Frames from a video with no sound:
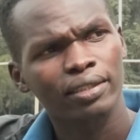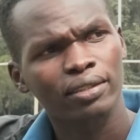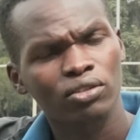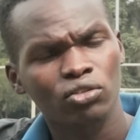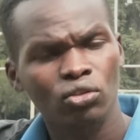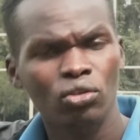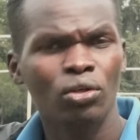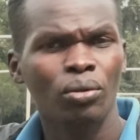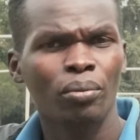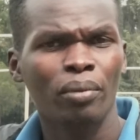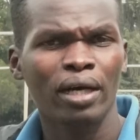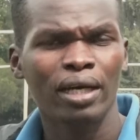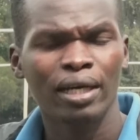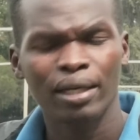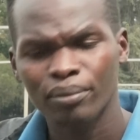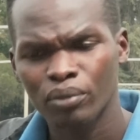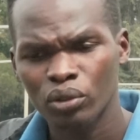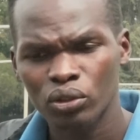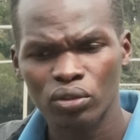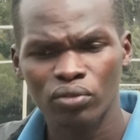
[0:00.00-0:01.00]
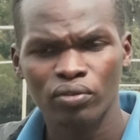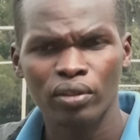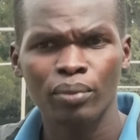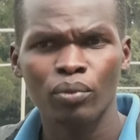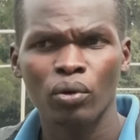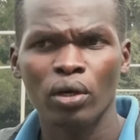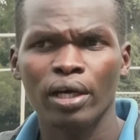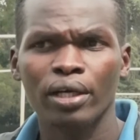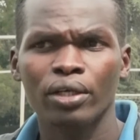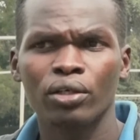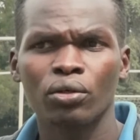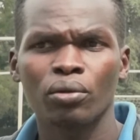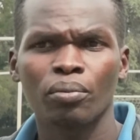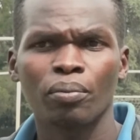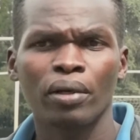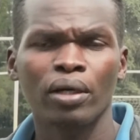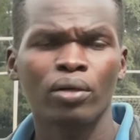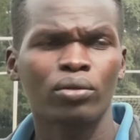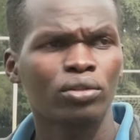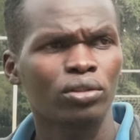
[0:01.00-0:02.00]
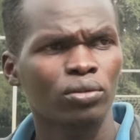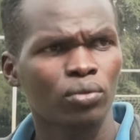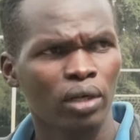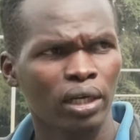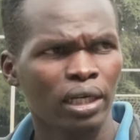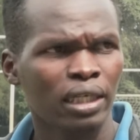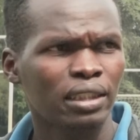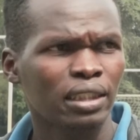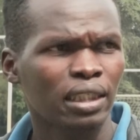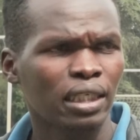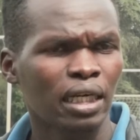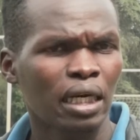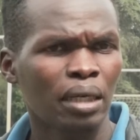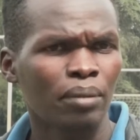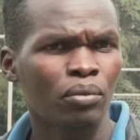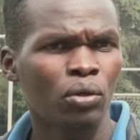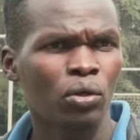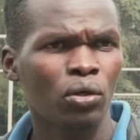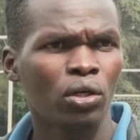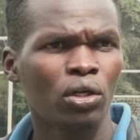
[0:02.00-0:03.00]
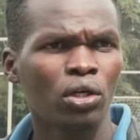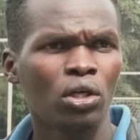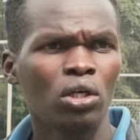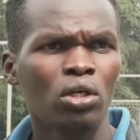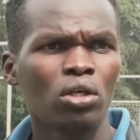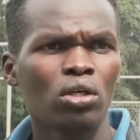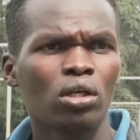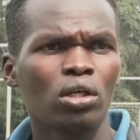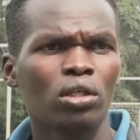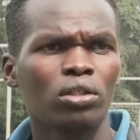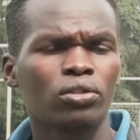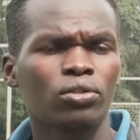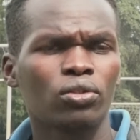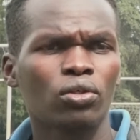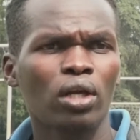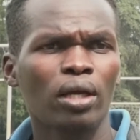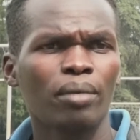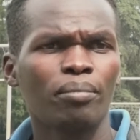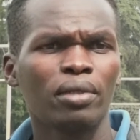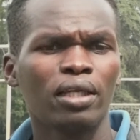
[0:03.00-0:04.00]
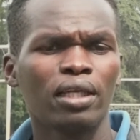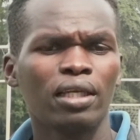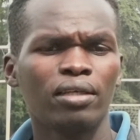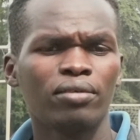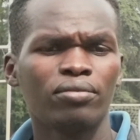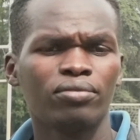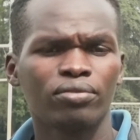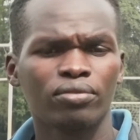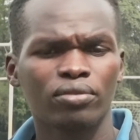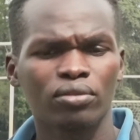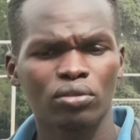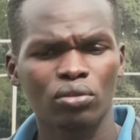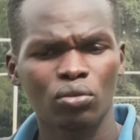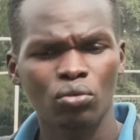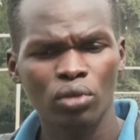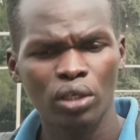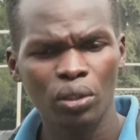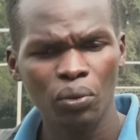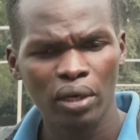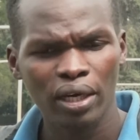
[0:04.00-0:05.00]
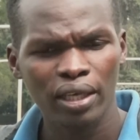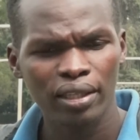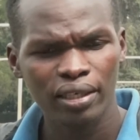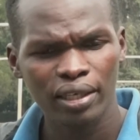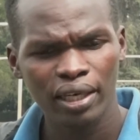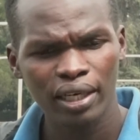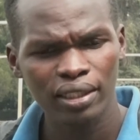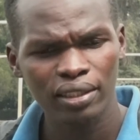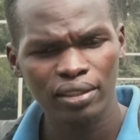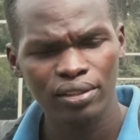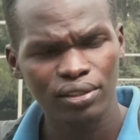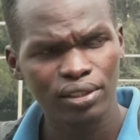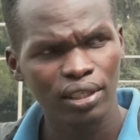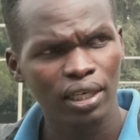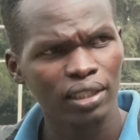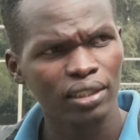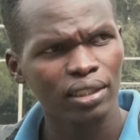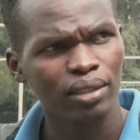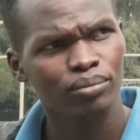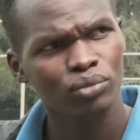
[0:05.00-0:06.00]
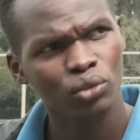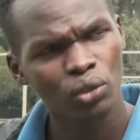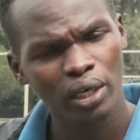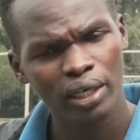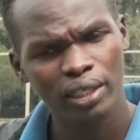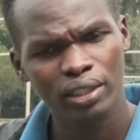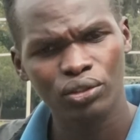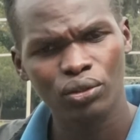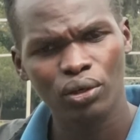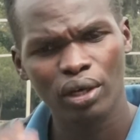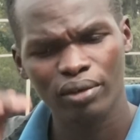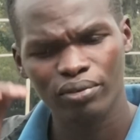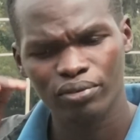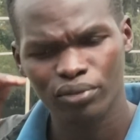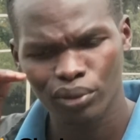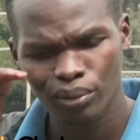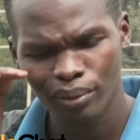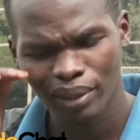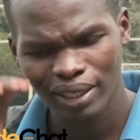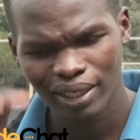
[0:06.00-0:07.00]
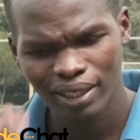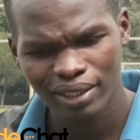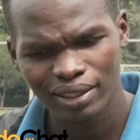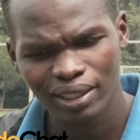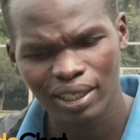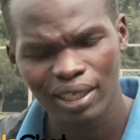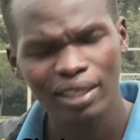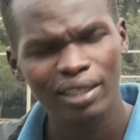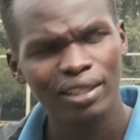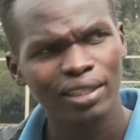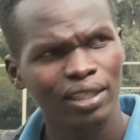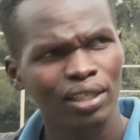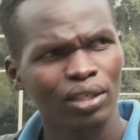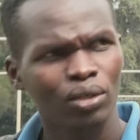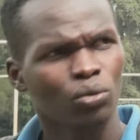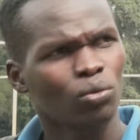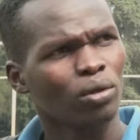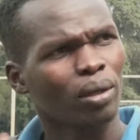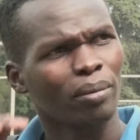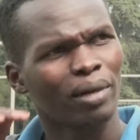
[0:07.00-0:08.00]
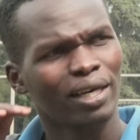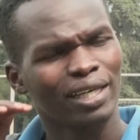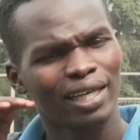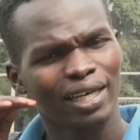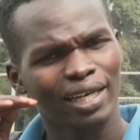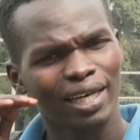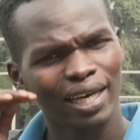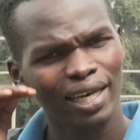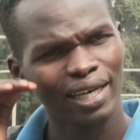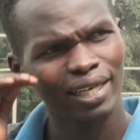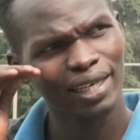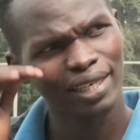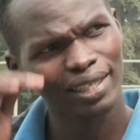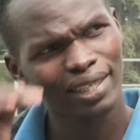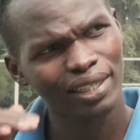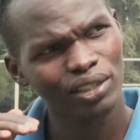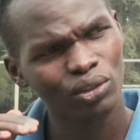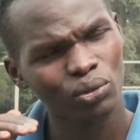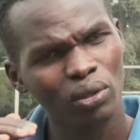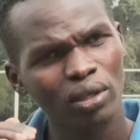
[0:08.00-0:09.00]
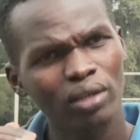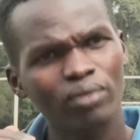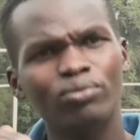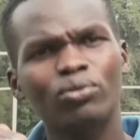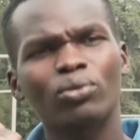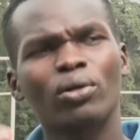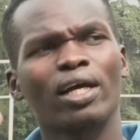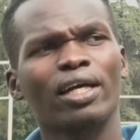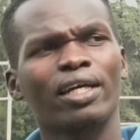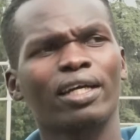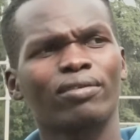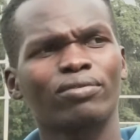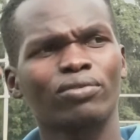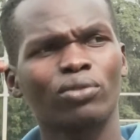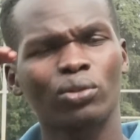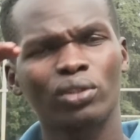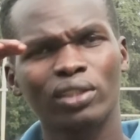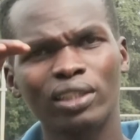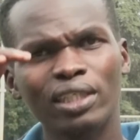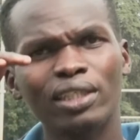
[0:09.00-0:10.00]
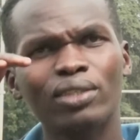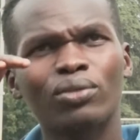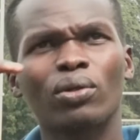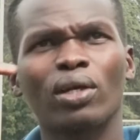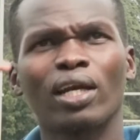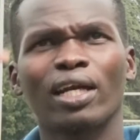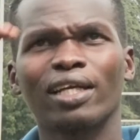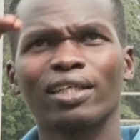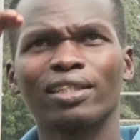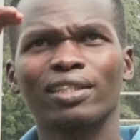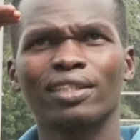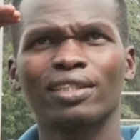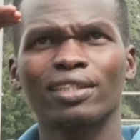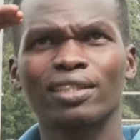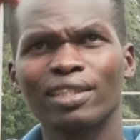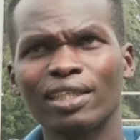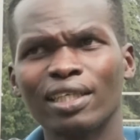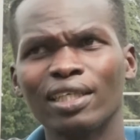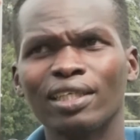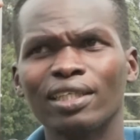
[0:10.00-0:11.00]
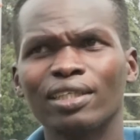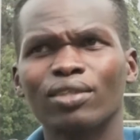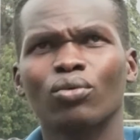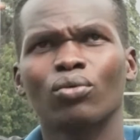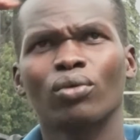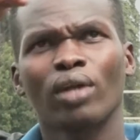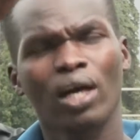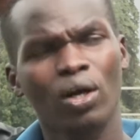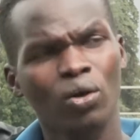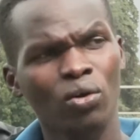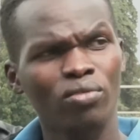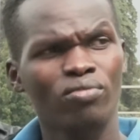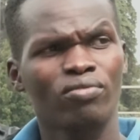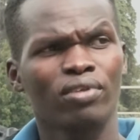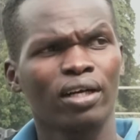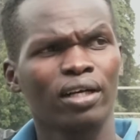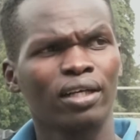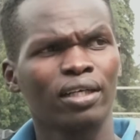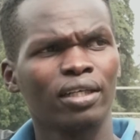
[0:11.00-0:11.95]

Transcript: So ndio maana most of them waka drop out, wakaachana na ball. So na believe kukiwa na the right structure, mtu yeye kitoka from under 10, kuna mali anaenda under 12, kuna under 14, kuna under 16, kuna over,